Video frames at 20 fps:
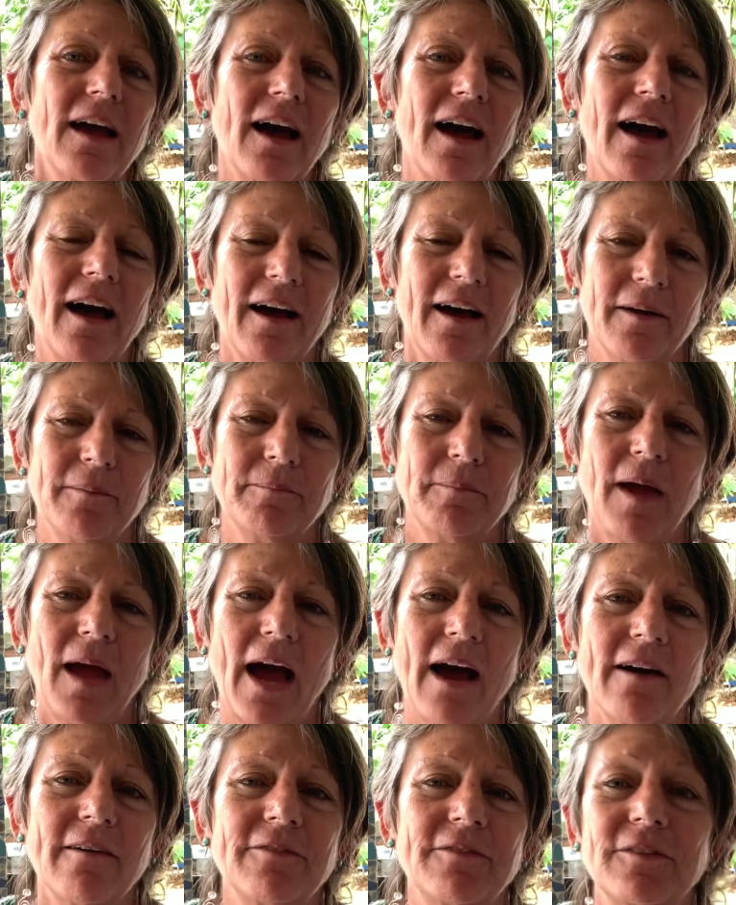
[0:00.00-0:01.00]

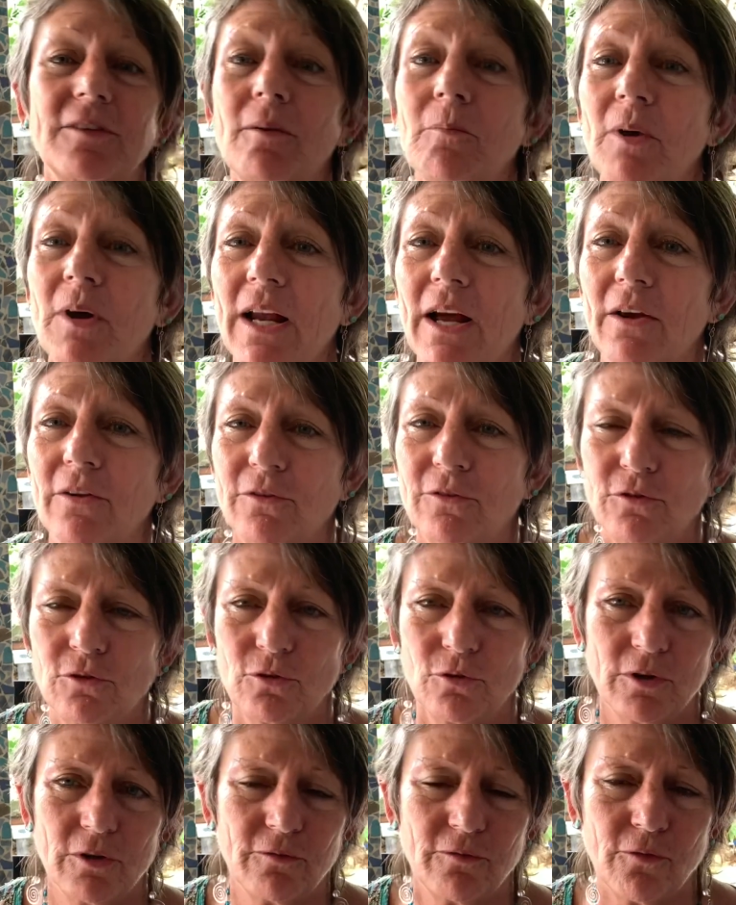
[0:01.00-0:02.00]
have someone else
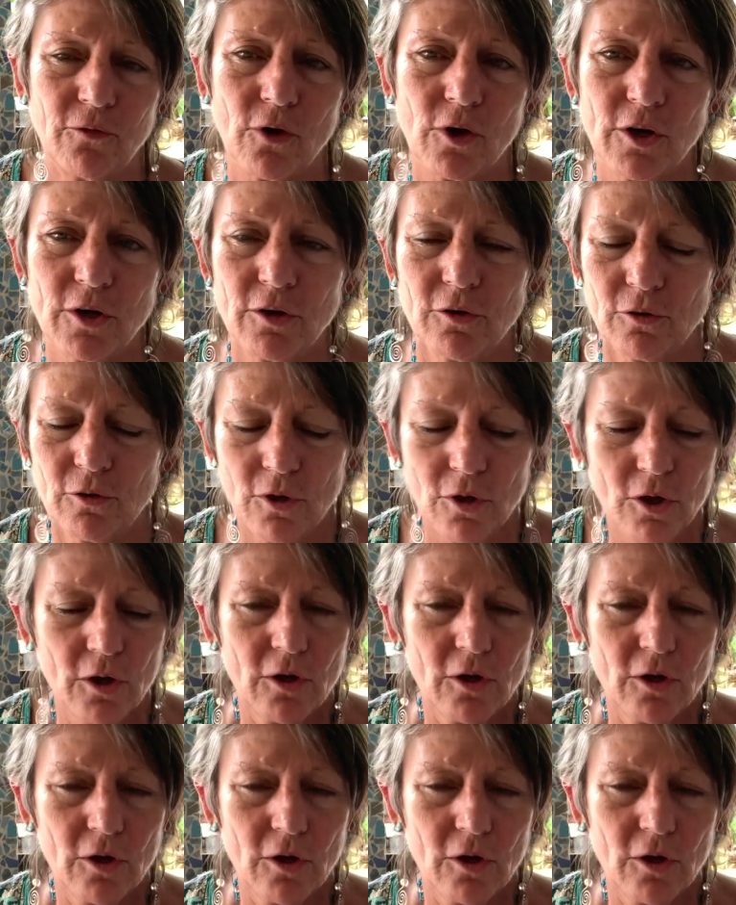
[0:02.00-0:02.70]
do it for you.